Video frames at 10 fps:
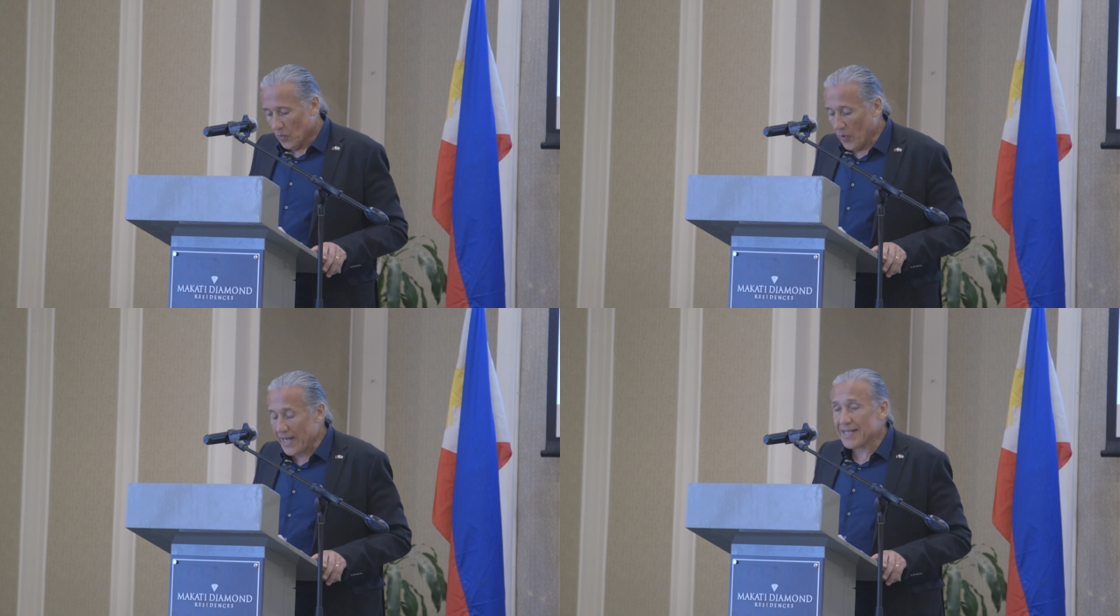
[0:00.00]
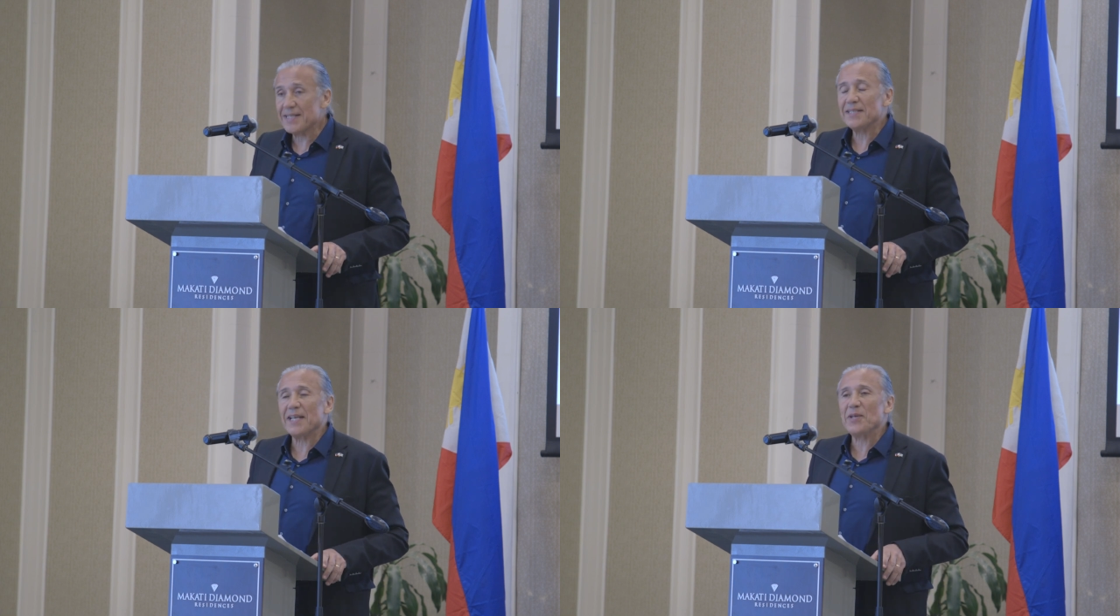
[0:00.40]

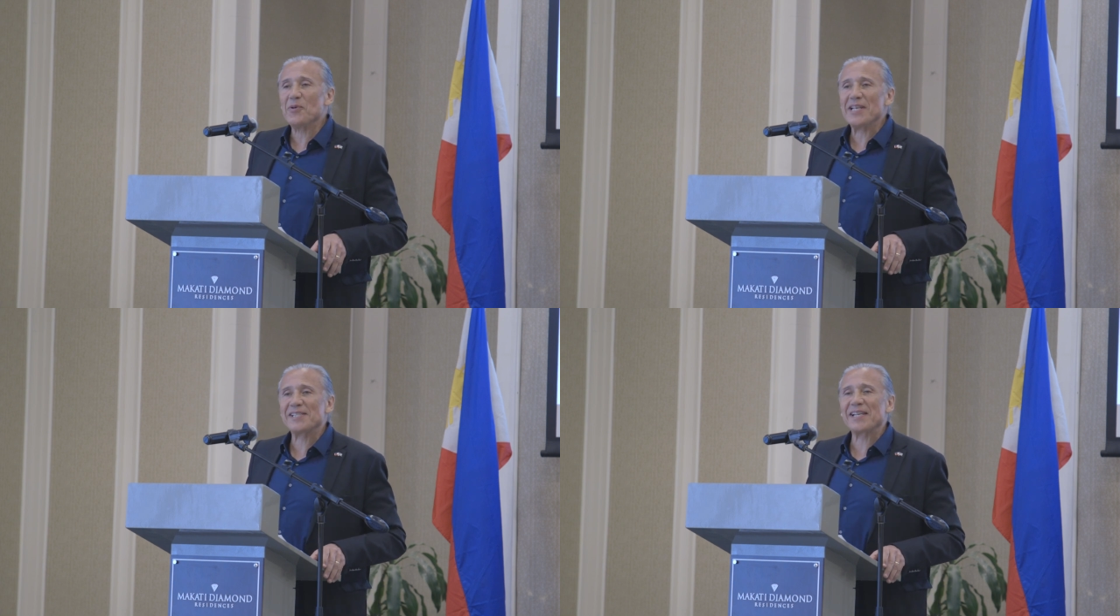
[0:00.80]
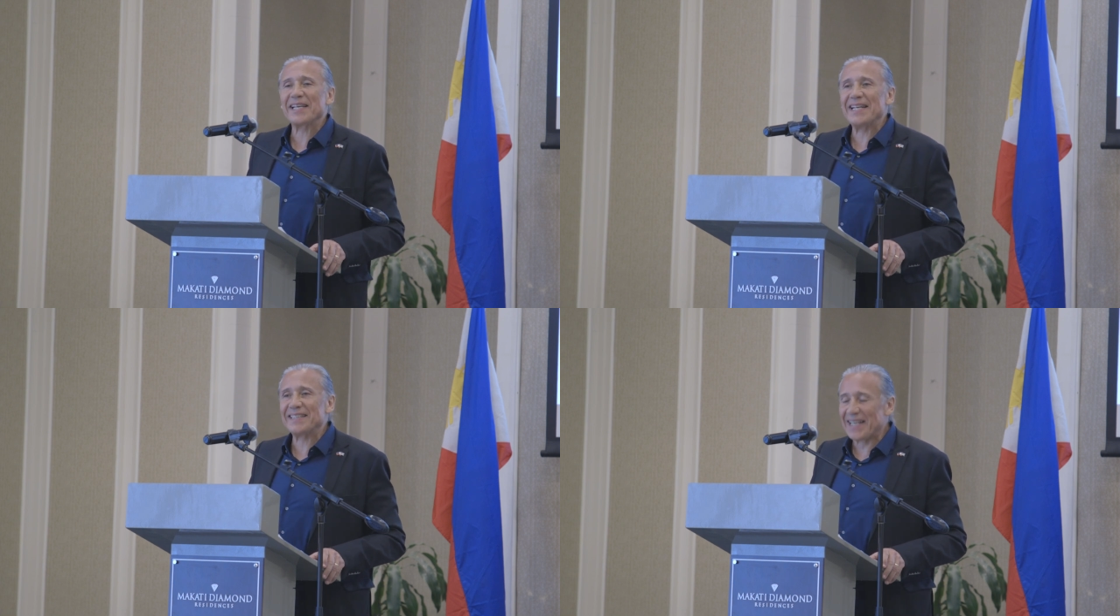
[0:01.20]
When the UN
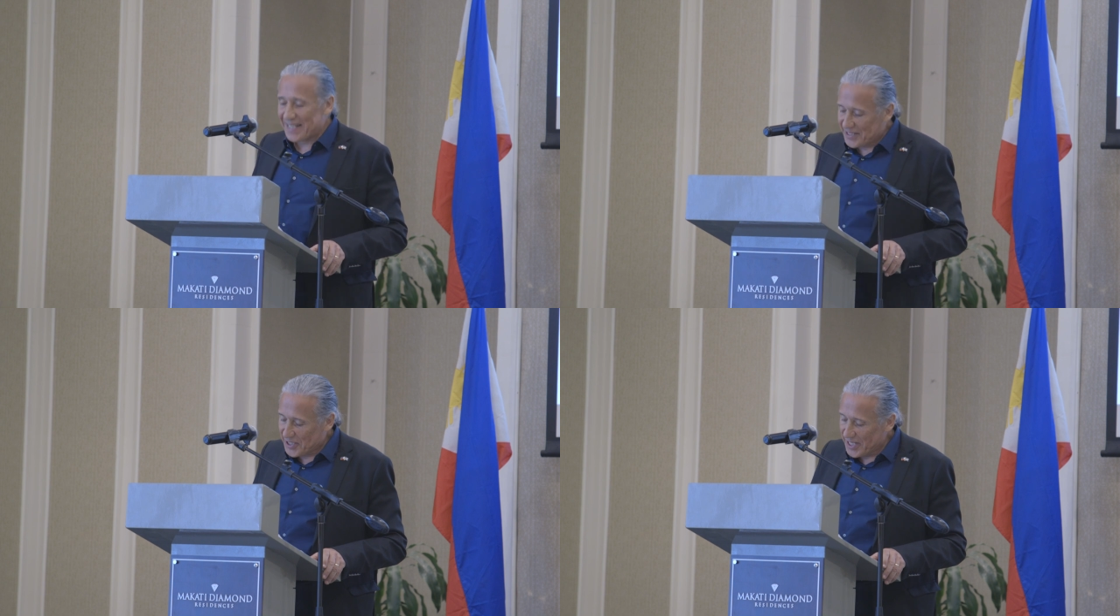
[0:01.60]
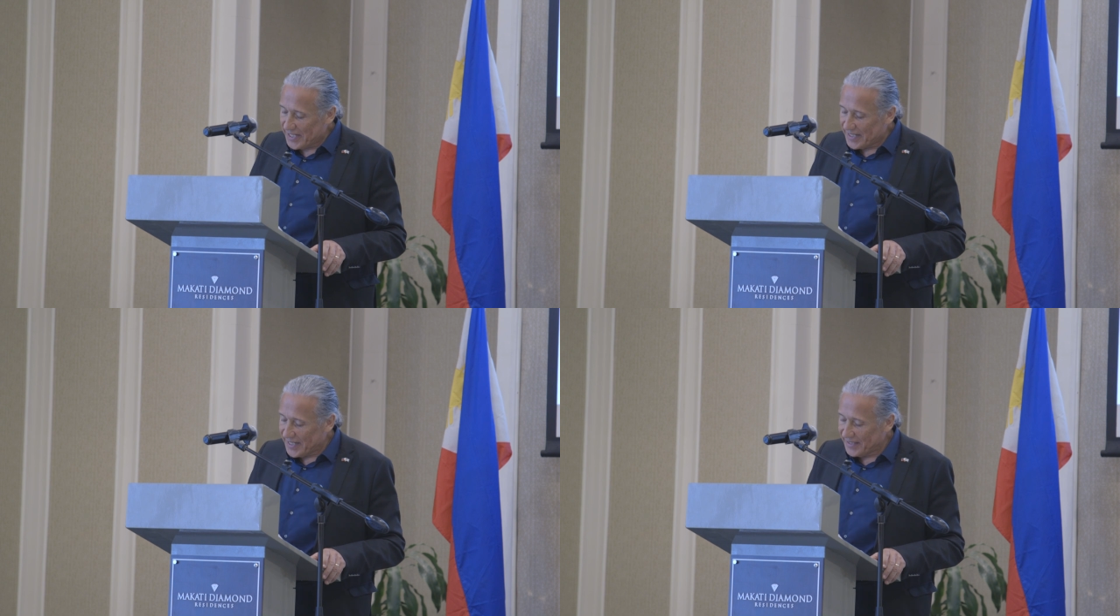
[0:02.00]
Secretary
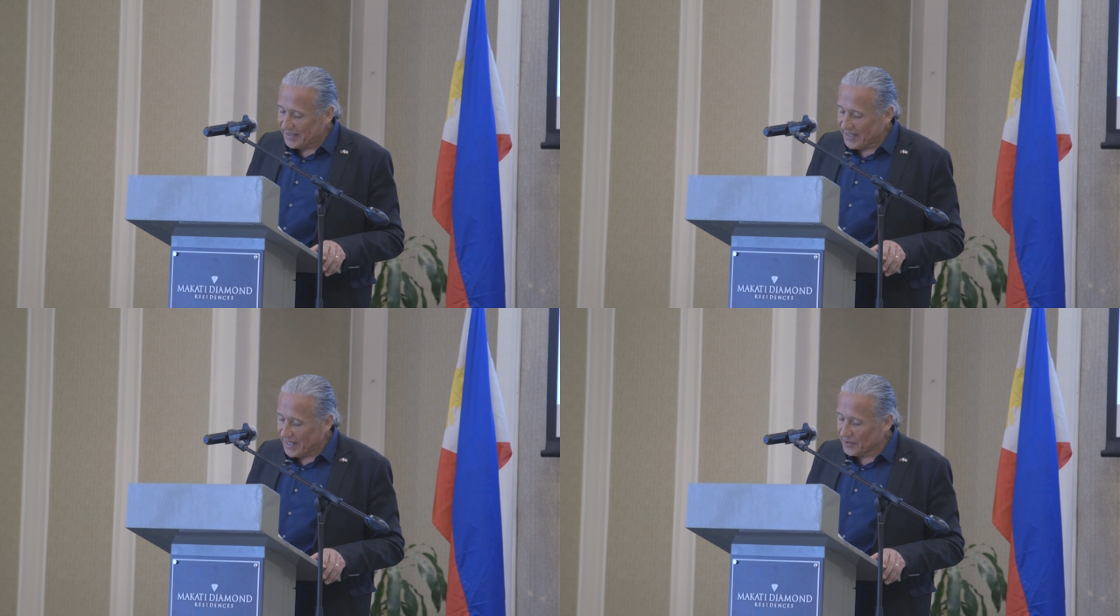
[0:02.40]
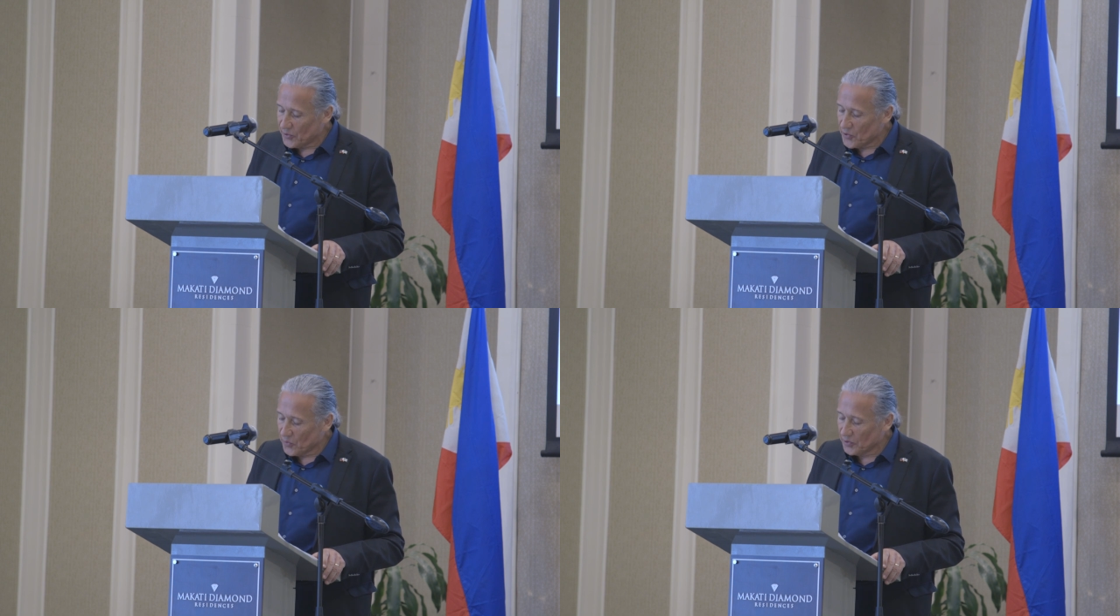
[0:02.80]
General
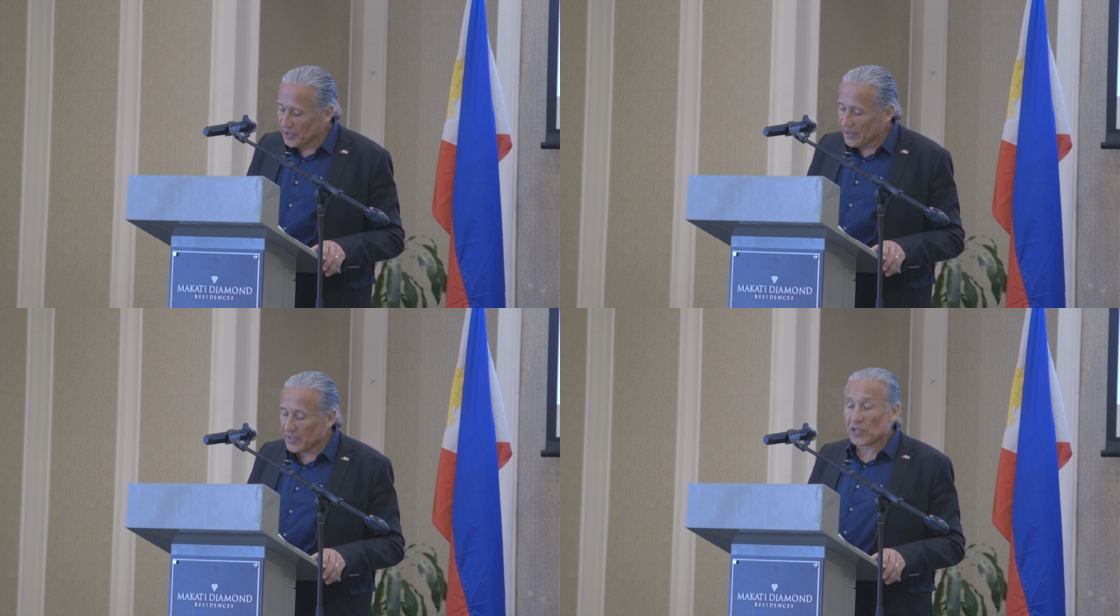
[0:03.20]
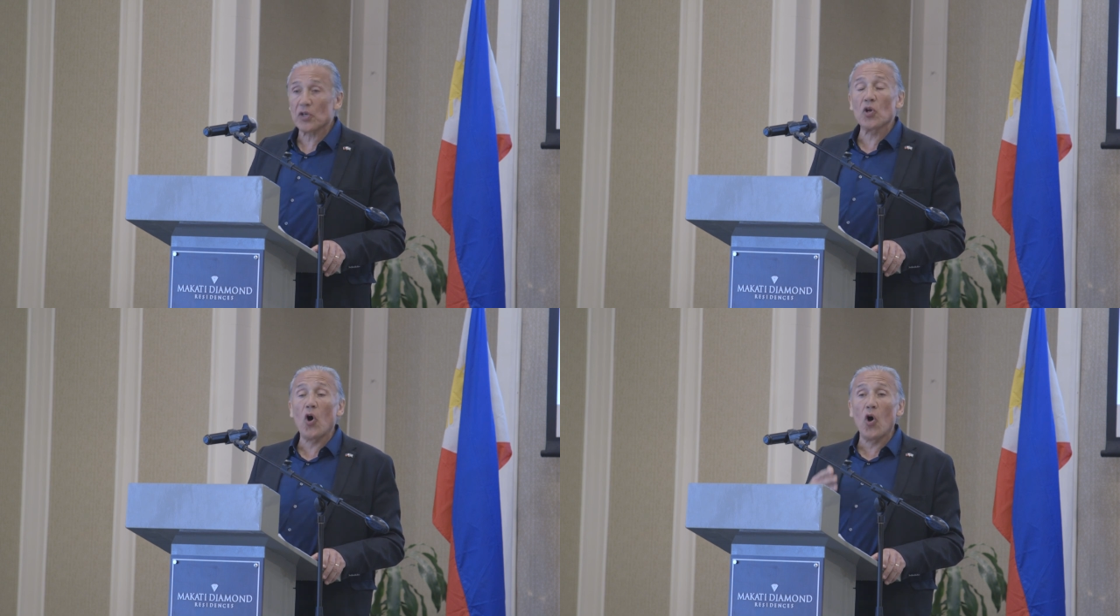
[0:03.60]
Antonio
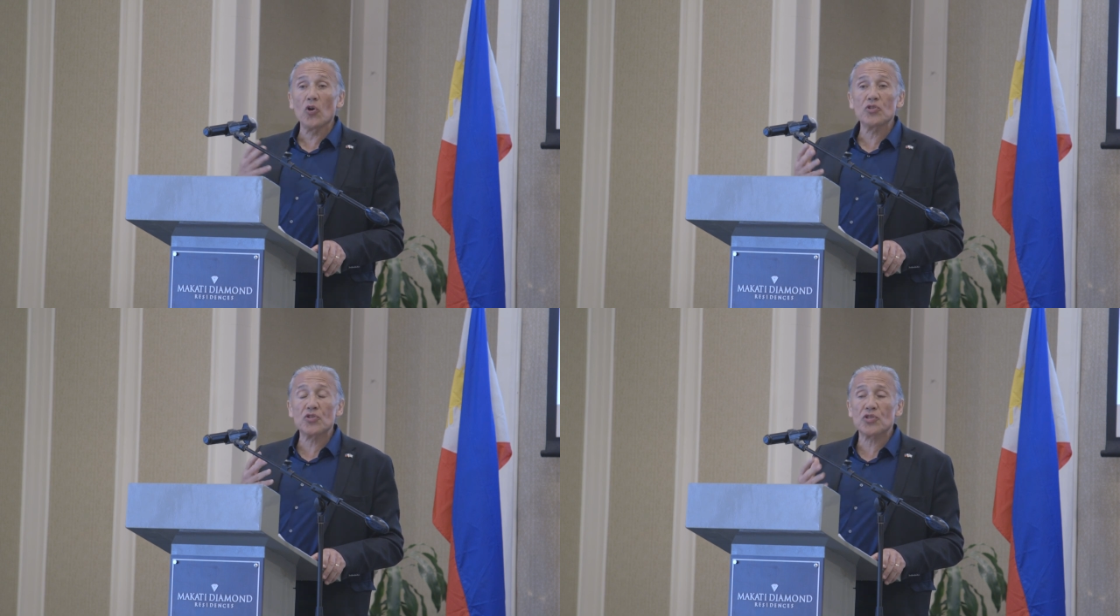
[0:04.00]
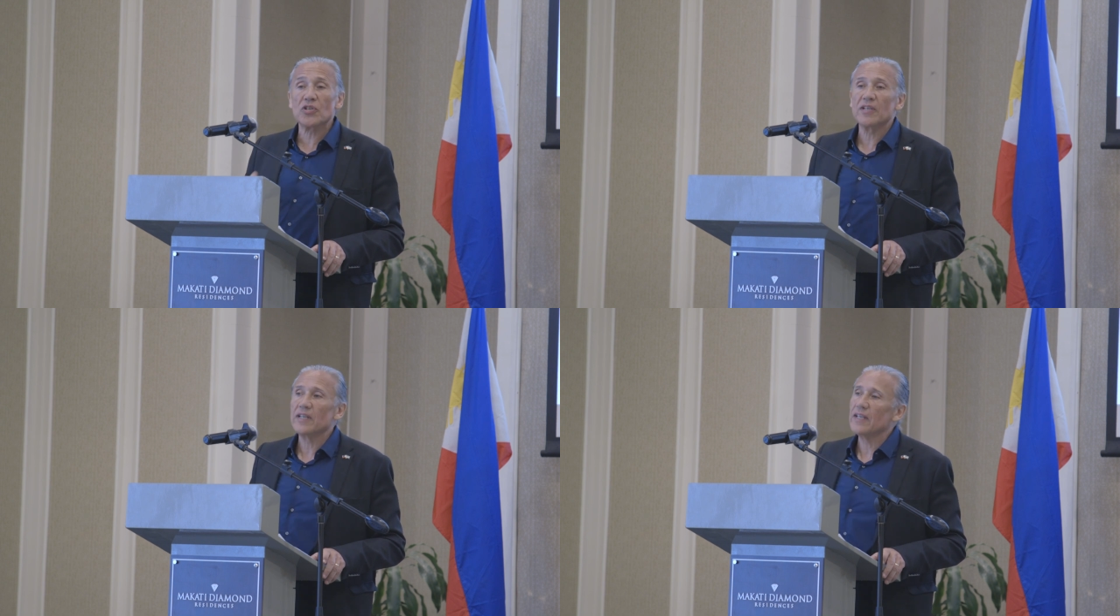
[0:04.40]
Guterres
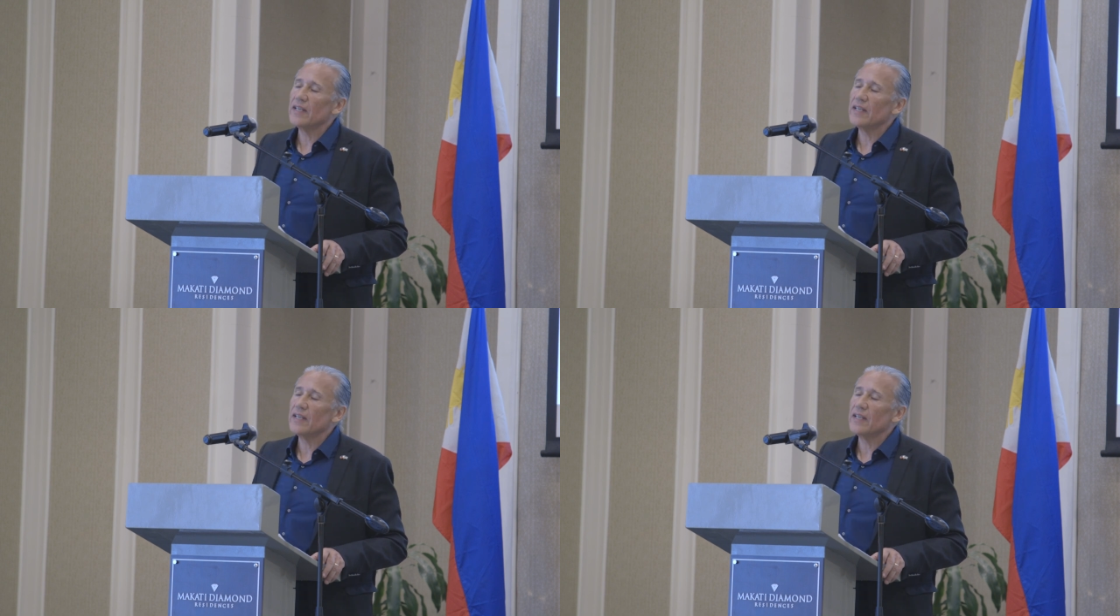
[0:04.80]
launched